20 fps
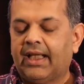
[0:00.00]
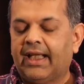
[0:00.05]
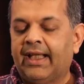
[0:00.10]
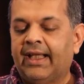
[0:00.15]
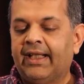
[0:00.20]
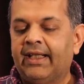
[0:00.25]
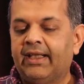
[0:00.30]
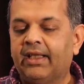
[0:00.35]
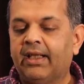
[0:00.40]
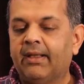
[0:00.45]

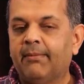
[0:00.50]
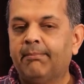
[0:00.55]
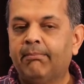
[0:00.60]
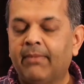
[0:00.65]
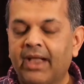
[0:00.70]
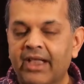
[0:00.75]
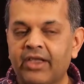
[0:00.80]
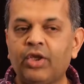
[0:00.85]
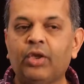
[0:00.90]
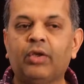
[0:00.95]
And
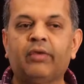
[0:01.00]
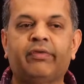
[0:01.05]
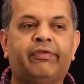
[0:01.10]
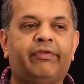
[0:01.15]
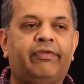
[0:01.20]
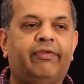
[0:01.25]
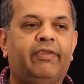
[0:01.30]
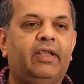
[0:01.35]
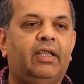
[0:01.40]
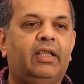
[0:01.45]
much of
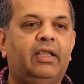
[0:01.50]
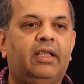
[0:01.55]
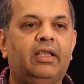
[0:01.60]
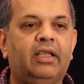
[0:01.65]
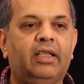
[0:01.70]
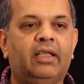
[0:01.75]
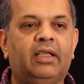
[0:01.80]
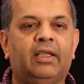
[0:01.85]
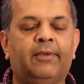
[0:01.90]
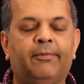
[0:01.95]

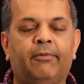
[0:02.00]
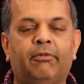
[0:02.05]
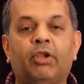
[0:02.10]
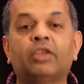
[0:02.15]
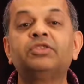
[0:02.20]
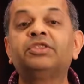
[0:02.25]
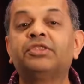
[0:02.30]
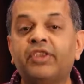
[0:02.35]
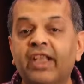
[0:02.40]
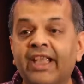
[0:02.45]
um,
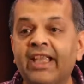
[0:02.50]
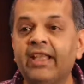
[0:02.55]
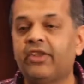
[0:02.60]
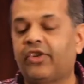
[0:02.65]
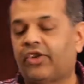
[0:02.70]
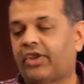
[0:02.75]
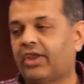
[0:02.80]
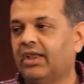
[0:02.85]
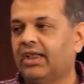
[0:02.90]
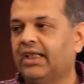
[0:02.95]
what's
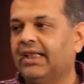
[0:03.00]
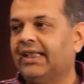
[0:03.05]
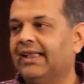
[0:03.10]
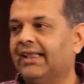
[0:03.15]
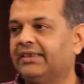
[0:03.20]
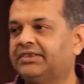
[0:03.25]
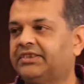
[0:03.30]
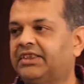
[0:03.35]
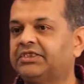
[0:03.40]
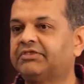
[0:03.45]
changed
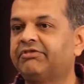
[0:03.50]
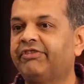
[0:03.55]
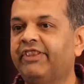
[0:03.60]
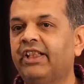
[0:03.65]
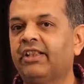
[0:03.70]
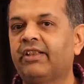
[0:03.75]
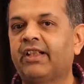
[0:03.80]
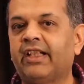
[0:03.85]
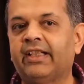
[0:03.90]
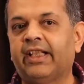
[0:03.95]
is the
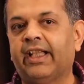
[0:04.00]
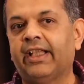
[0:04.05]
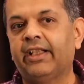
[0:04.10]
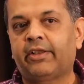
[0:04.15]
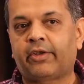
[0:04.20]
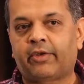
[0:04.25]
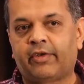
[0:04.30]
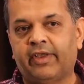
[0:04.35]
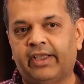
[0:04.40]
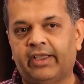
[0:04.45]
fear and
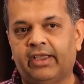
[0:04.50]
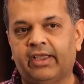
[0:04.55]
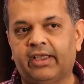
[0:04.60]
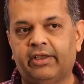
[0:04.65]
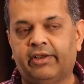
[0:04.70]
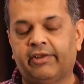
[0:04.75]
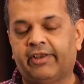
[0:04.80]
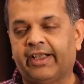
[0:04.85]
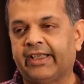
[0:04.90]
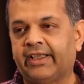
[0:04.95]
hatred
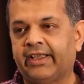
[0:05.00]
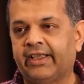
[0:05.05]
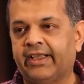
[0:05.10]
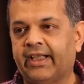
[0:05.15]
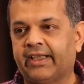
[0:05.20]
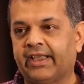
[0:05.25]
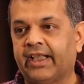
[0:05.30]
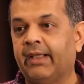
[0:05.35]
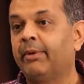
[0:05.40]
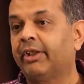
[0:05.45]
directed
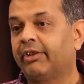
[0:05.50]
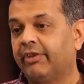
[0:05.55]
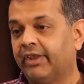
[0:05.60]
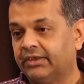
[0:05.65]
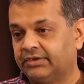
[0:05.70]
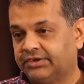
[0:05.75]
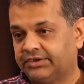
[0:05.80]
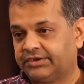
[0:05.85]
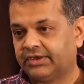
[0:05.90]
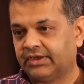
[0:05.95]
at
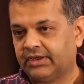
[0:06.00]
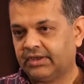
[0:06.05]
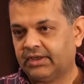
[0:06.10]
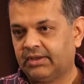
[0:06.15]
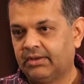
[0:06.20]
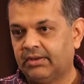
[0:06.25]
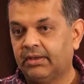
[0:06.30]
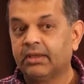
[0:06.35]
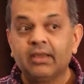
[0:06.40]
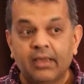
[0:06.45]
immigrants,
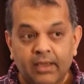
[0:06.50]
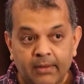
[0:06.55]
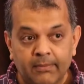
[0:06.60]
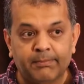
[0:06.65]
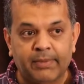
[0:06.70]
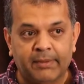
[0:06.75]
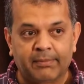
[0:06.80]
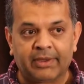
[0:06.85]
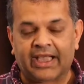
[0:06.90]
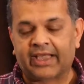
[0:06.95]

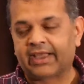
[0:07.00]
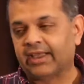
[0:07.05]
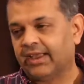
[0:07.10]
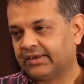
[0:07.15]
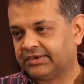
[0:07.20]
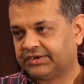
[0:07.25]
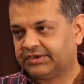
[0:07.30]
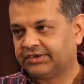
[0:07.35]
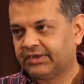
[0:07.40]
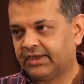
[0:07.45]
people like
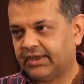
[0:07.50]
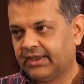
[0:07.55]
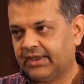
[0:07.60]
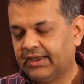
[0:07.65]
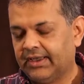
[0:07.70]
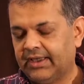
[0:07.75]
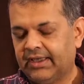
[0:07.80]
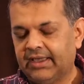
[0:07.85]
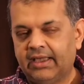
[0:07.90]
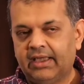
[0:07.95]
us.
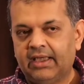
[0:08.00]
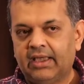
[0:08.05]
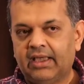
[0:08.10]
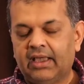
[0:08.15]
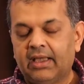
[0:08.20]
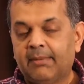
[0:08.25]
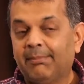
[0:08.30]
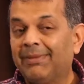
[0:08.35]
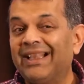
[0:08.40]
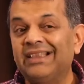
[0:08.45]

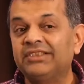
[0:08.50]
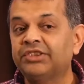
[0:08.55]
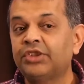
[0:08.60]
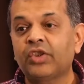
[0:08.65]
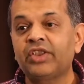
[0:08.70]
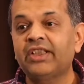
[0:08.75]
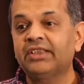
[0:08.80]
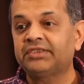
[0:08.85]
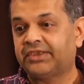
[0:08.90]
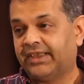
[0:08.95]
But it's
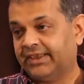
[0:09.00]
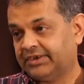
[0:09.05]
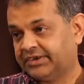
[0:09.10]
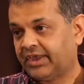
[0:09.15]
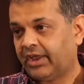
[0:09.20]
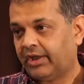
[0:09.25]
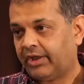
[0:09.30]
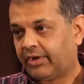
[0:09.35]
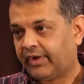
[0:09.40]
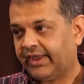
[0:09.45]
not just this
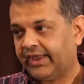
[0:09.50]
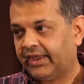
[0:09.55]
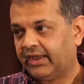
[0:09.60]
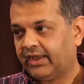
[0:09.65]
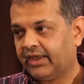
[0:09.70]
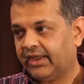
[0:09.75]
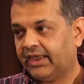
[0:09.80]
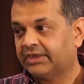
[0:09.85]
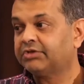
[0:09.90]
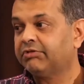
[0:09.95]
country,
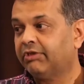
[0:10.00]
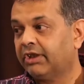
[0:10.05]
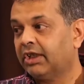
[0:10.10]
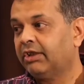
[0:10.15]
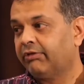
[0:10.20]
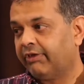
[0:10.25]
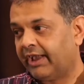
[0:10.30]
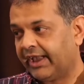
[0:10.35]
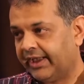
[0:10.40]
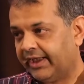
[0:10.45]
it's
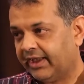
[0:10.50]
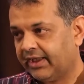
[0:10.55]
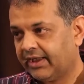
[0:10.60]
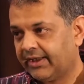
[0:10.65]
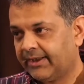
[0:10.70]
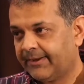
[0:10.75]
worldwide.